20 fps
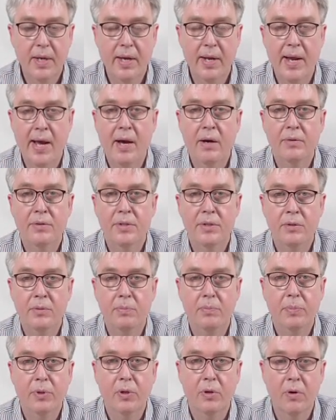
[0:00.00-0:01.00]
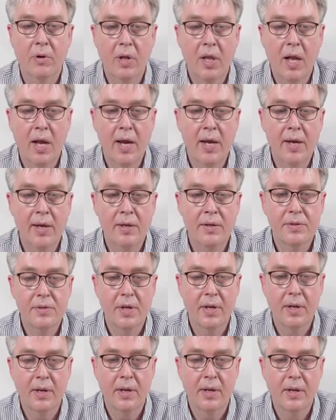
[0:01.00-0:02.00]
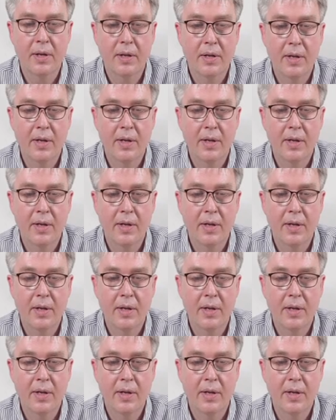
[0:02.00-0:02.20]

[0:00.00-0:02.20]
and how to pluralize and